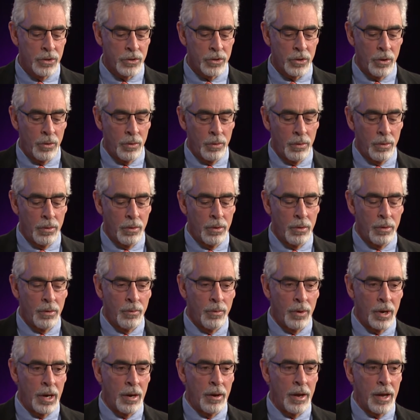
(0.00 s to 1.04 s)
So
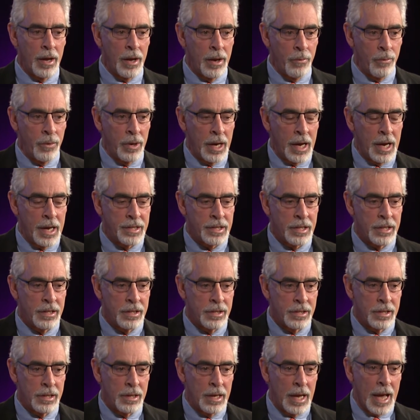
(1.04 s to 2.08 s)
what I would ask
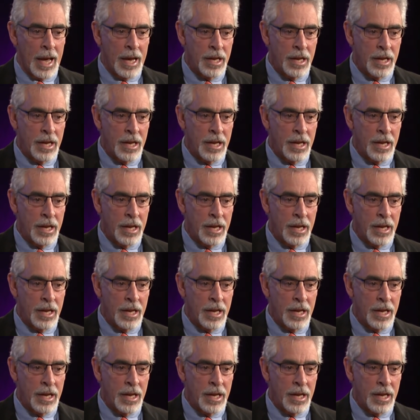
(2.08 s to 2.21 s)
is,